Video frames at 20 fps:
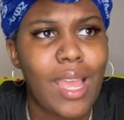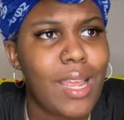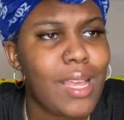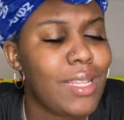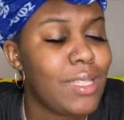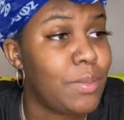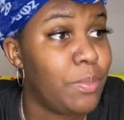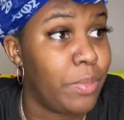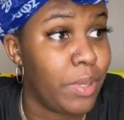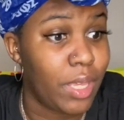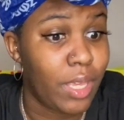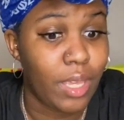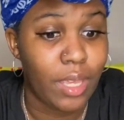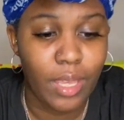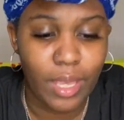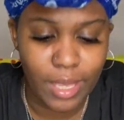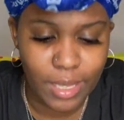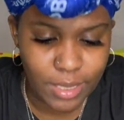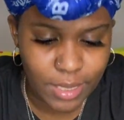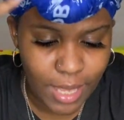is big
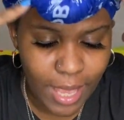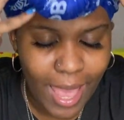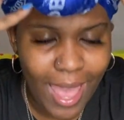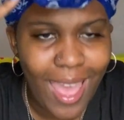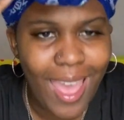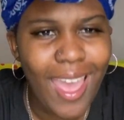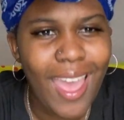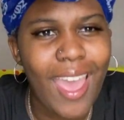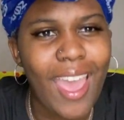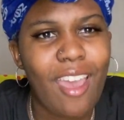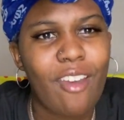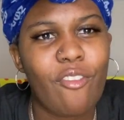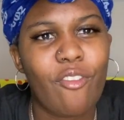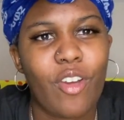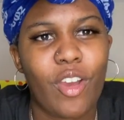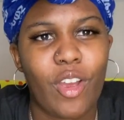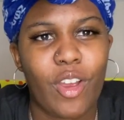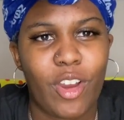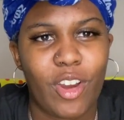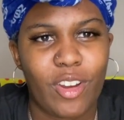as
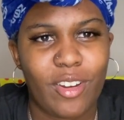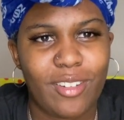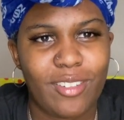ever.